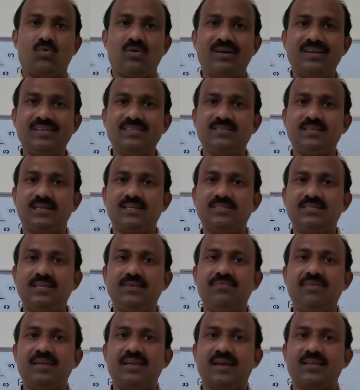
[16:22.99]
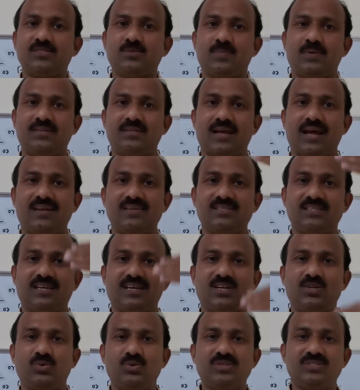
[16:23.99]
One is the receiving aspect and
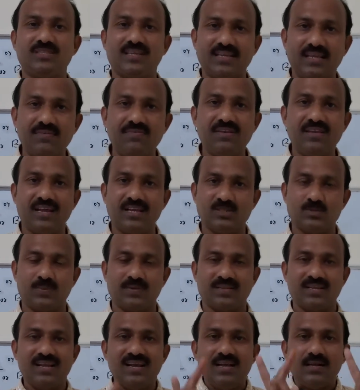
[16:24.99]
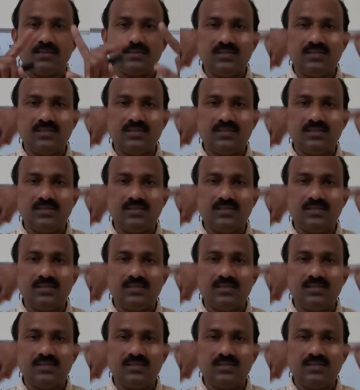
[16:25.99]
second one is the giving aspect.